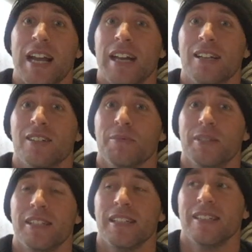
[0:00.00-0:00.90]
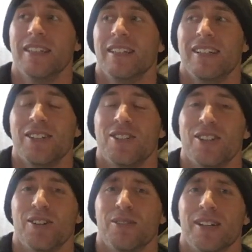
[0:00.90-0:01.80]
at LMC.
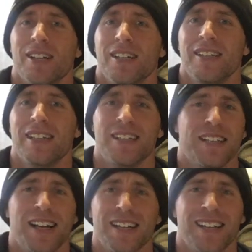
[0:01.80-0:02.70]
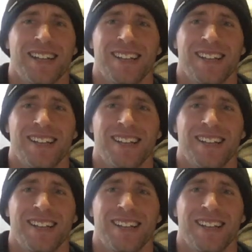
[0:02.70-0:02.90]
So that did not